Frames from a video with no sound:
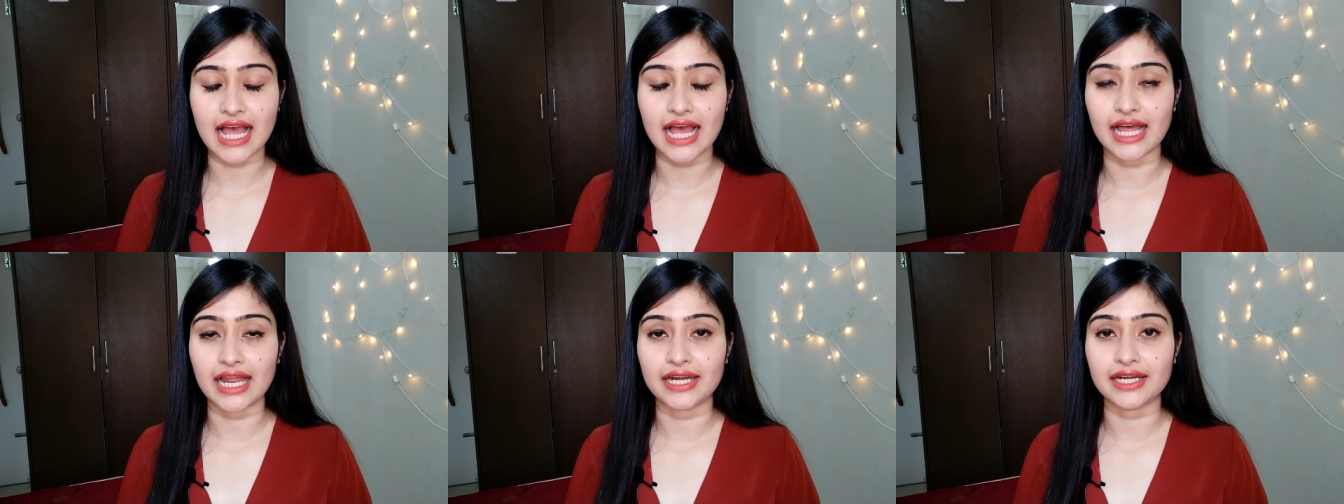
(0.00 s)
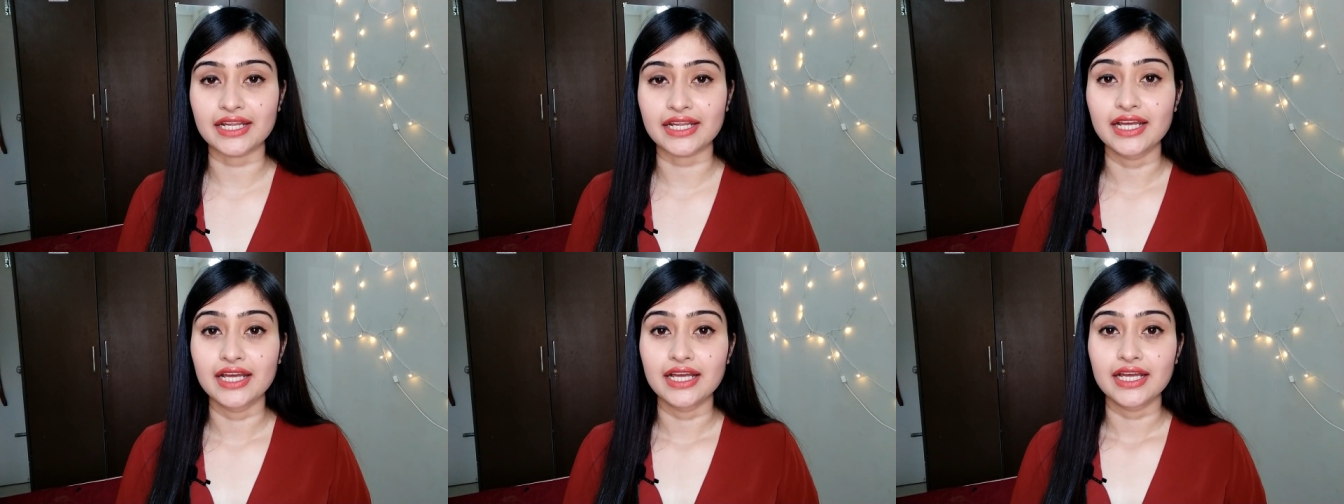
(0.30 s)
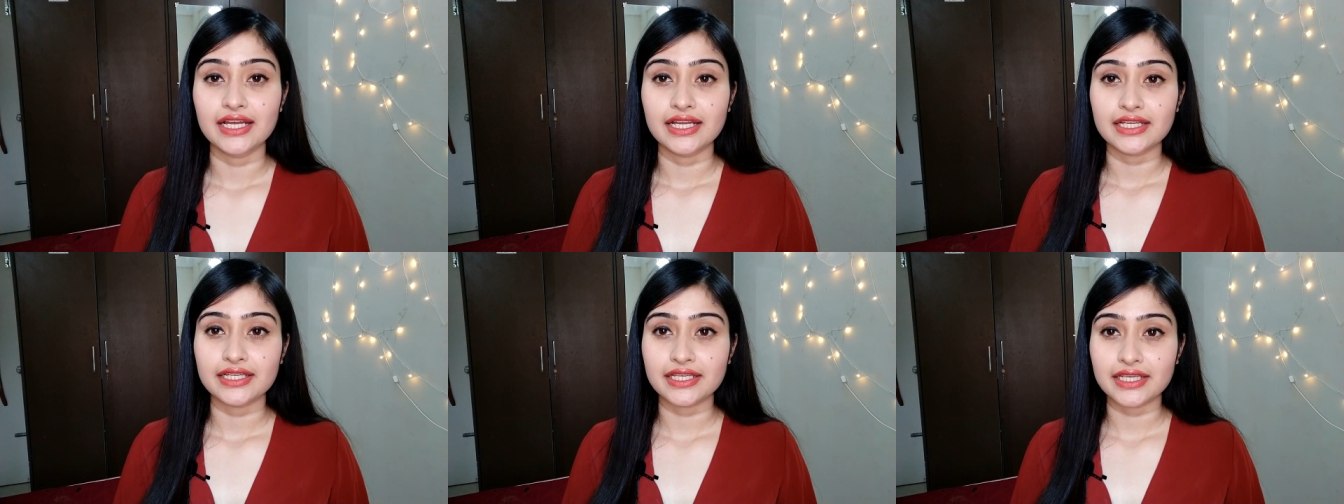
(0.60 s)
and
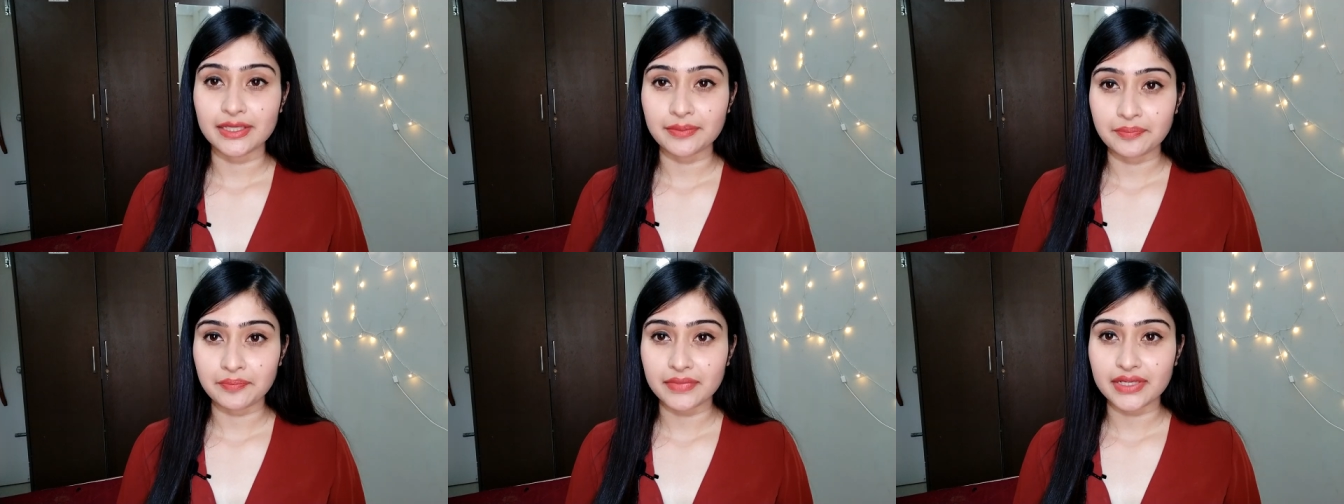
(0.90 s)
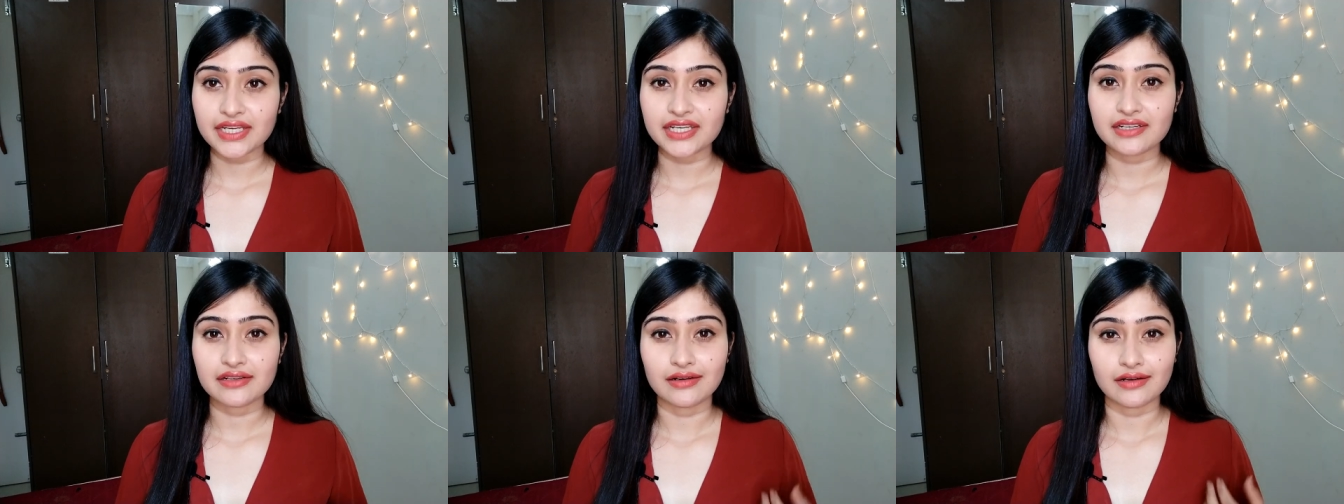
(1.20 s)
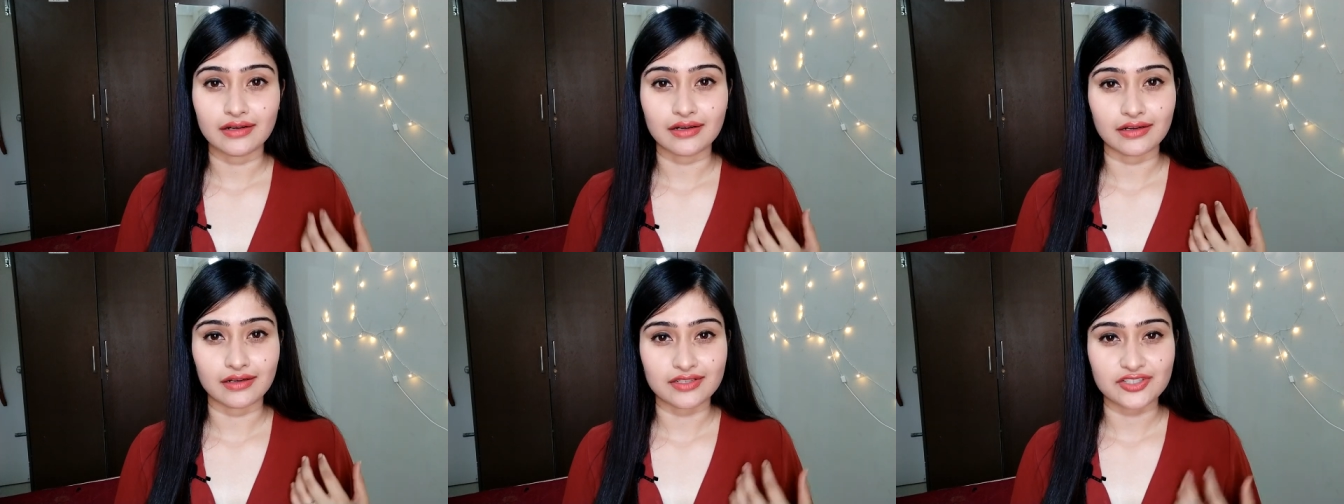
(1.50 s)
keep me
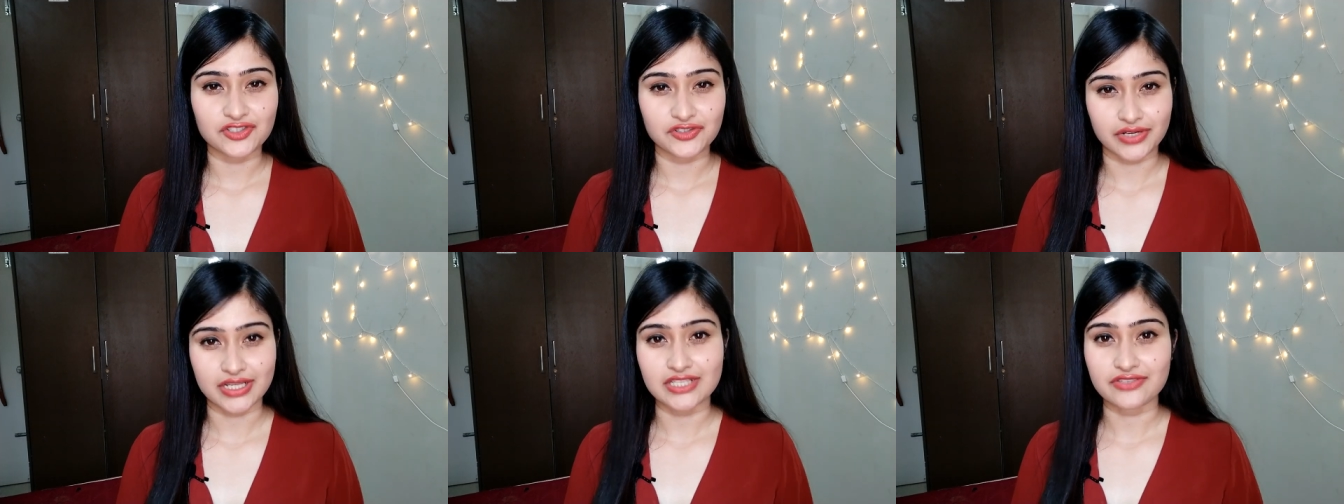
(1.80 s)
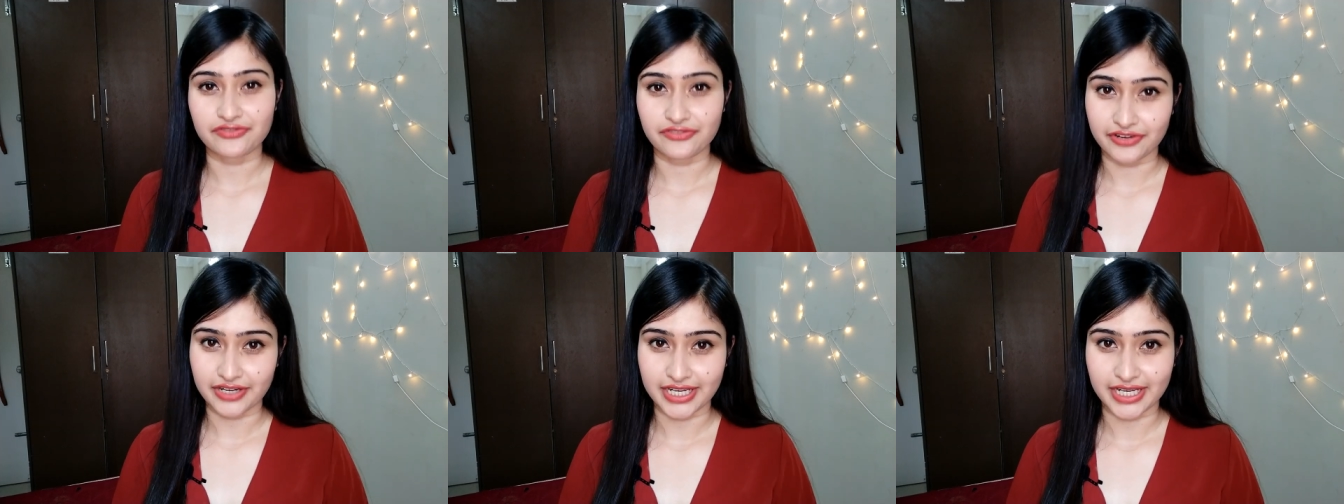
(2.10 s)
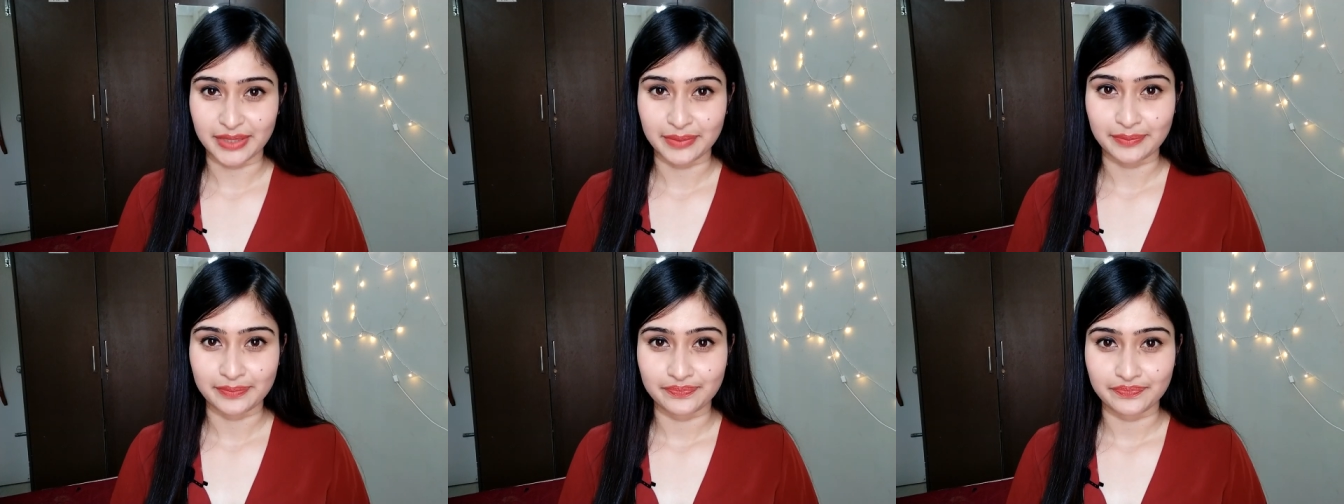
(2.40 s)
stress
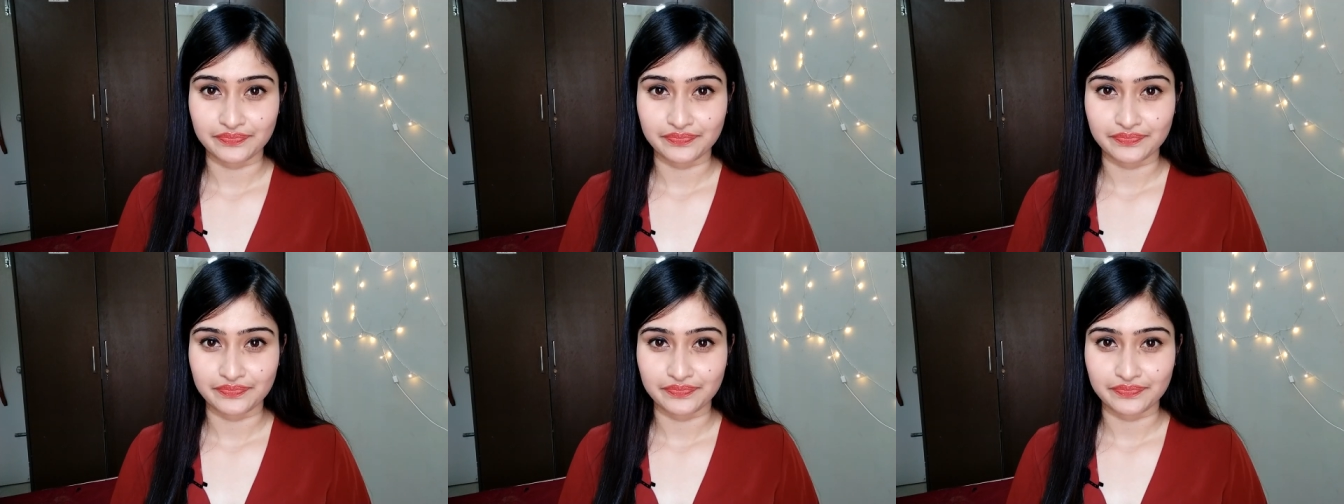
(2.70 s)
free.